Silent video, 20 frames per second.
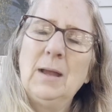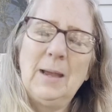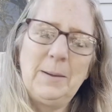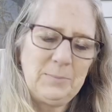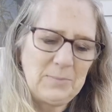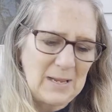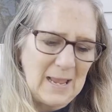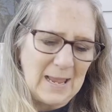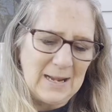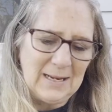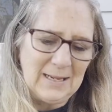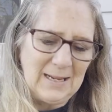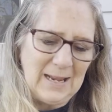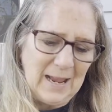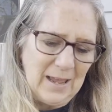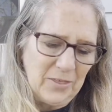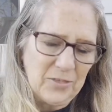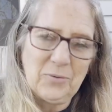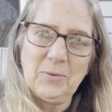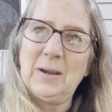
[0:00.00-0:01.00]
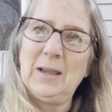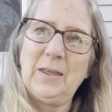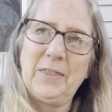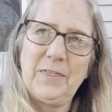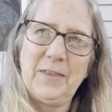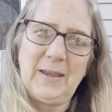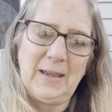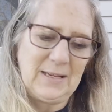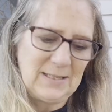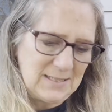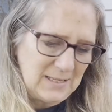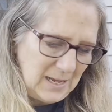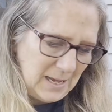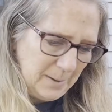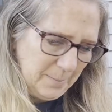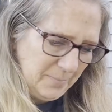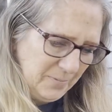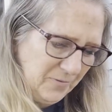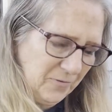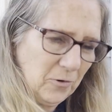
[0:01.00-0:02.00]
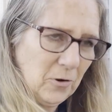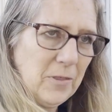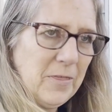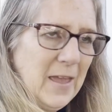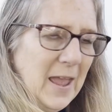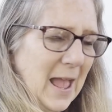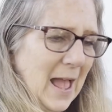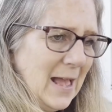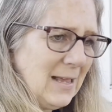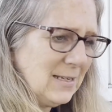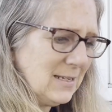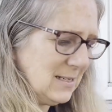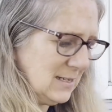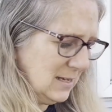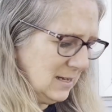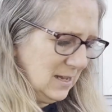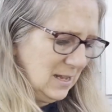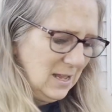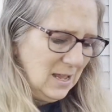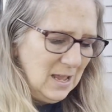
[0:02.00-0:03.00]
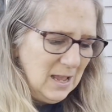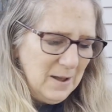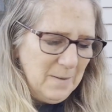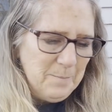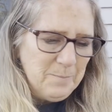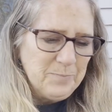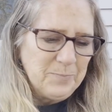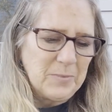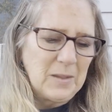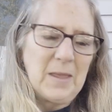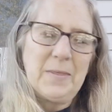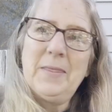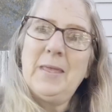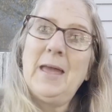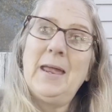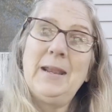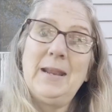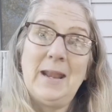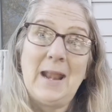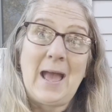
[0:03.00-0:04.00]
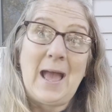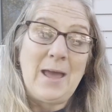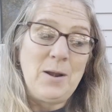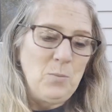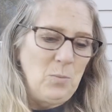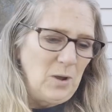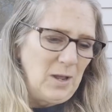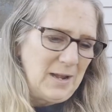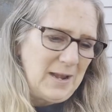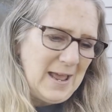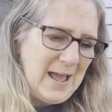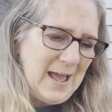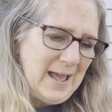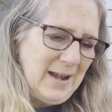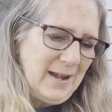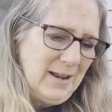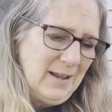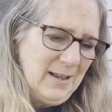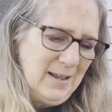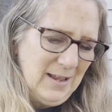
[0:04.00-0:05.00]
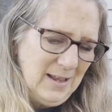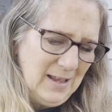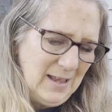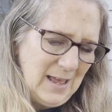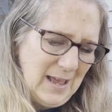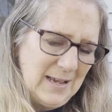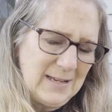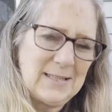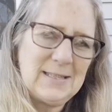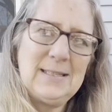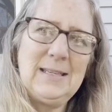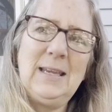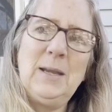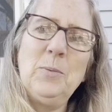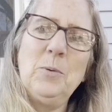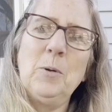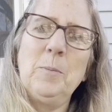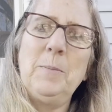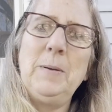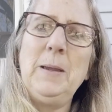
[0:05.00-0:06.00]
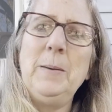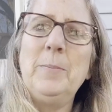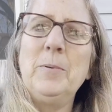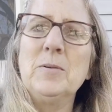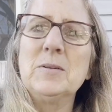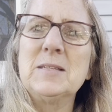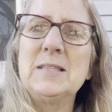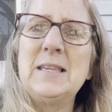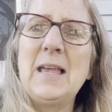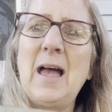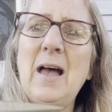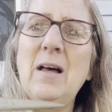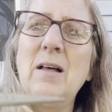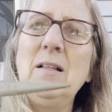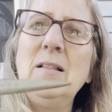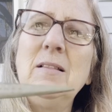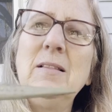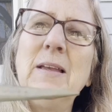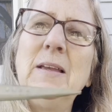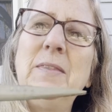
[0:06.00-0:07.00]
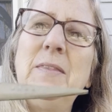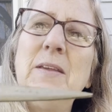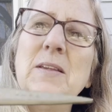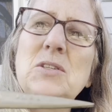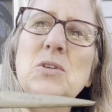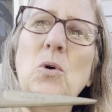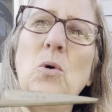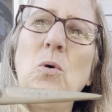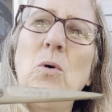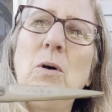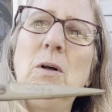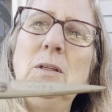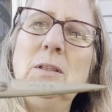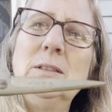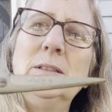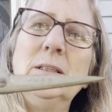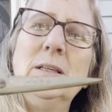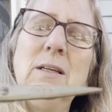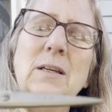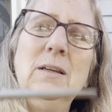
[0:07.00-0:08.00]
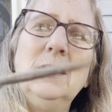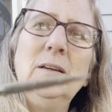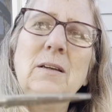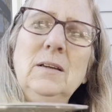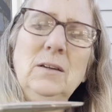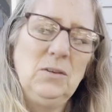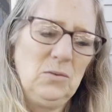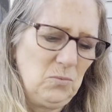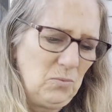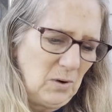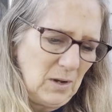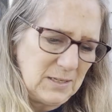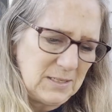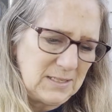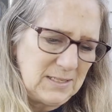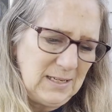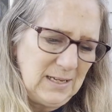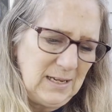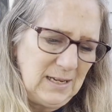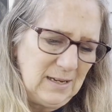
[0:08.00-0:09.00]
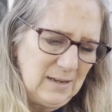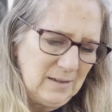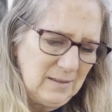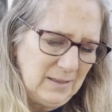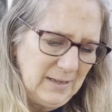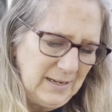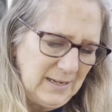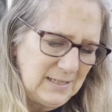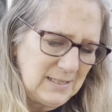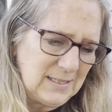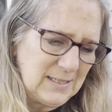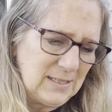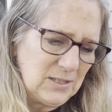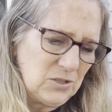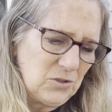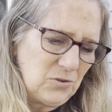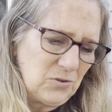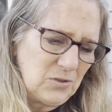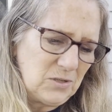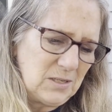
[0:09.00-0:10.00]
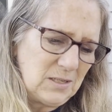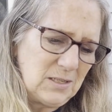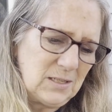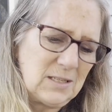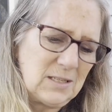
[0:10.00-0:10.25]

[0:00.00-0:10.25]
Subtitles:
kind of gathering things up for that. And then on Whatnot, I see where people sell like these old rusty like scissors and